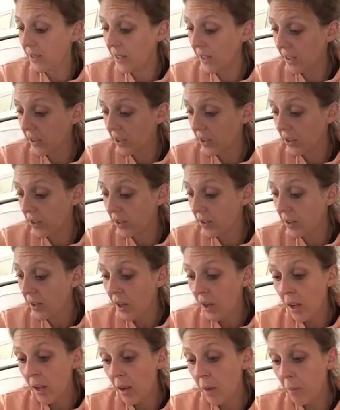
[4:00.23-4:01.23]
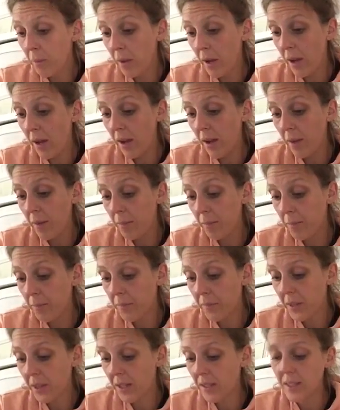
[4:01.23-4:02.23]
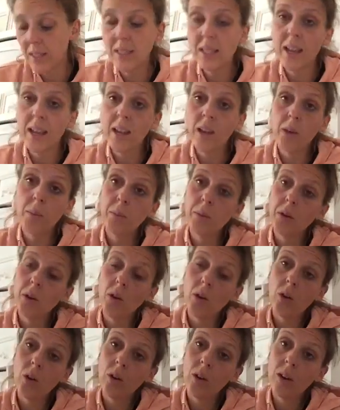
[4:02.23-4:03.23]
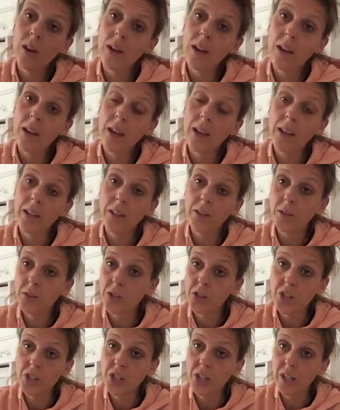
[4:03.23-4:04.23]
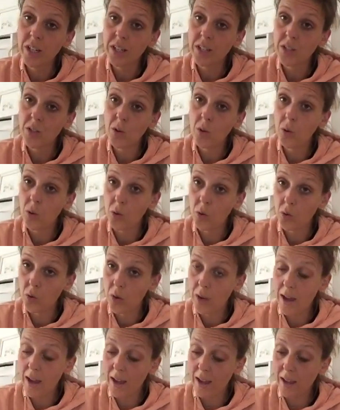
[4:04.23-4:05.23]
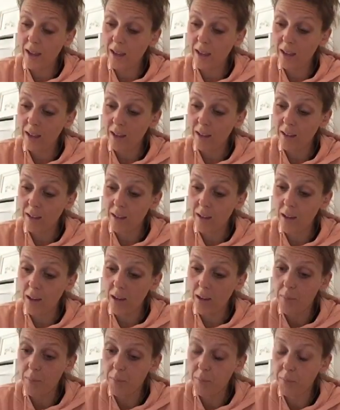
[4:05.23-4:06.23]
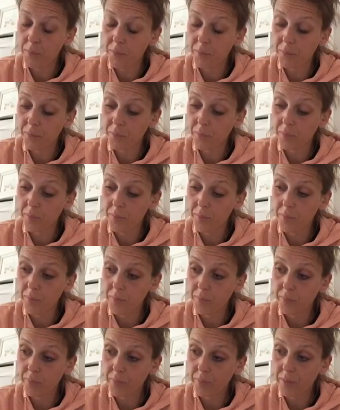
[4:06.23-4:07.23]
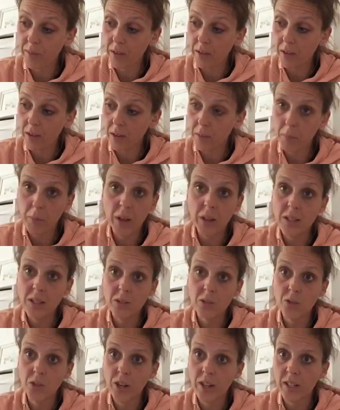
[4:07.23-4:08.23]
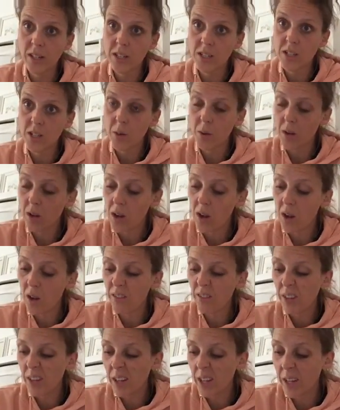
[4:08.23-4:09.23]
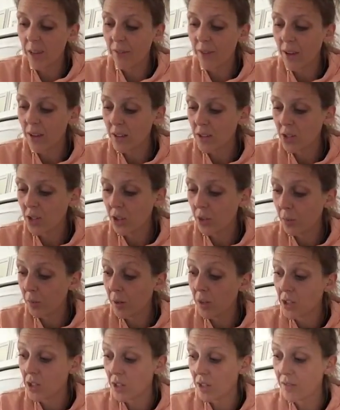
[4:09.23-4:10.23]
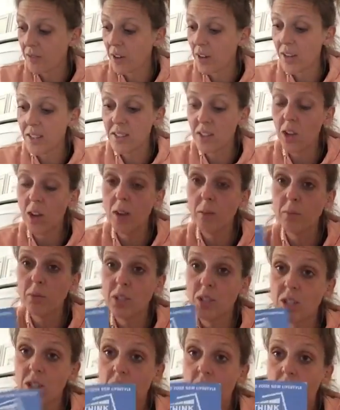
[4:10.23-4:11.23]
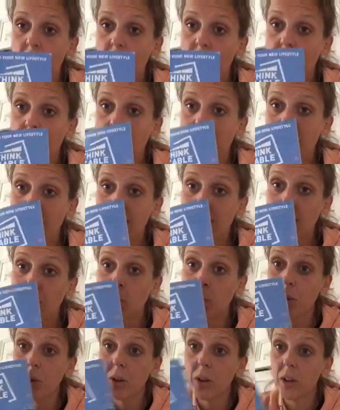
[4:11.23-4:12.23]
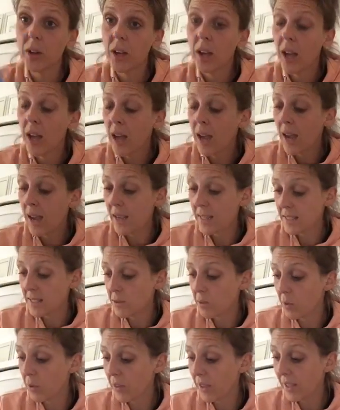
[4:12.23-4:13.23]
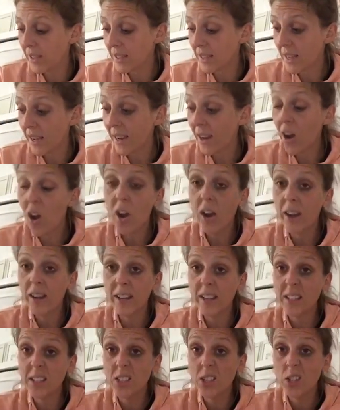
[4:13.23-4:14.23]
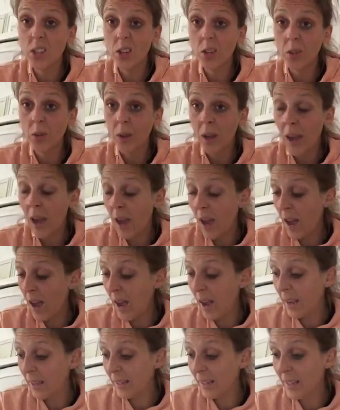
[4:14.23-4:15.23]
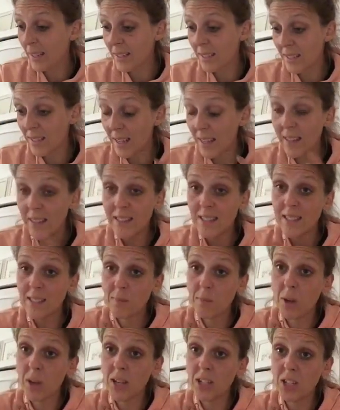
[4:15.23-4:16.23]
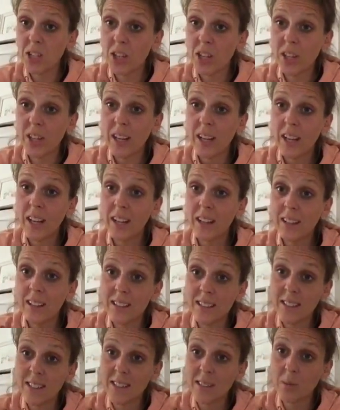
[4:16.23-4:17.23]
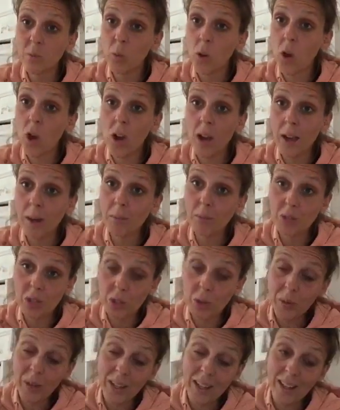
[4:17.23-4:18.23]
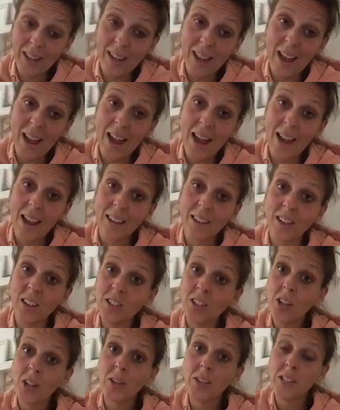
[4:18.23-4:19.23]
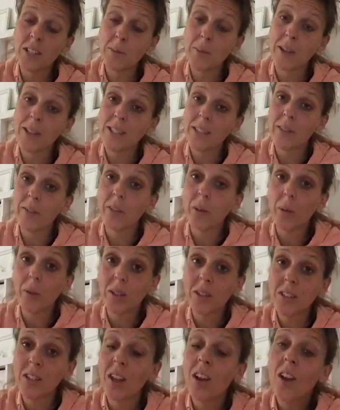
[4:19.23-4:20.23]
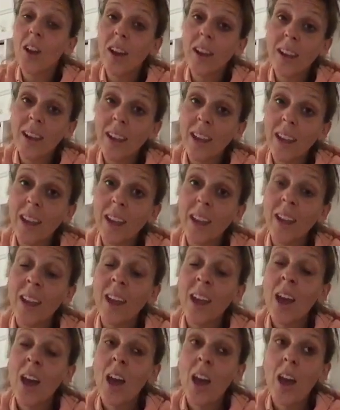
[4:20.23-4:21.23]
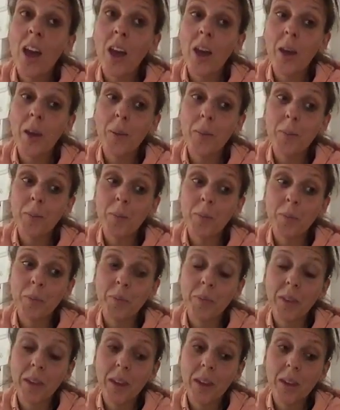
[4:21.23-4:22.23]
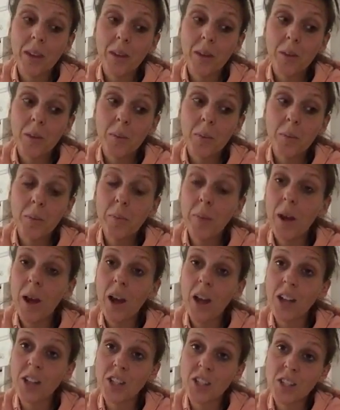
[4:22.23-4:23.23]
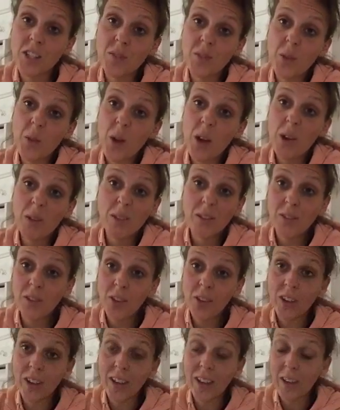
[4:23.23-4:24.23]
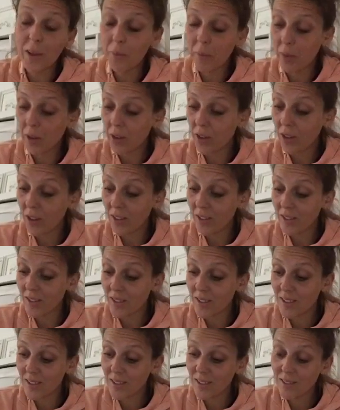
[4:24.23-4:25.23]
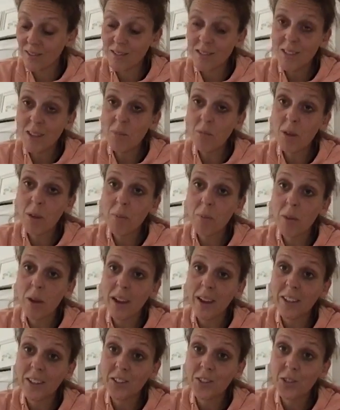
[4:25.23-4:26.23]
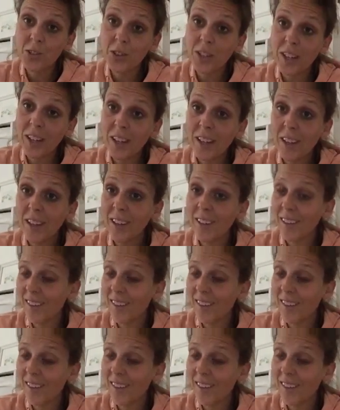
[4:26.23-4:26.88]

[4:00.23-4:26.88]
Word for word: really good but um, as I say I'm not a nutritionist or a um, personal trainer so I can't really give out too much advice I'm just going from this little book as to what they say I need to do and as I say this is my journey and this is what I'm doing and I don't expect everyone to like it um, but I just thought I would vlog it because someone might enjoy it.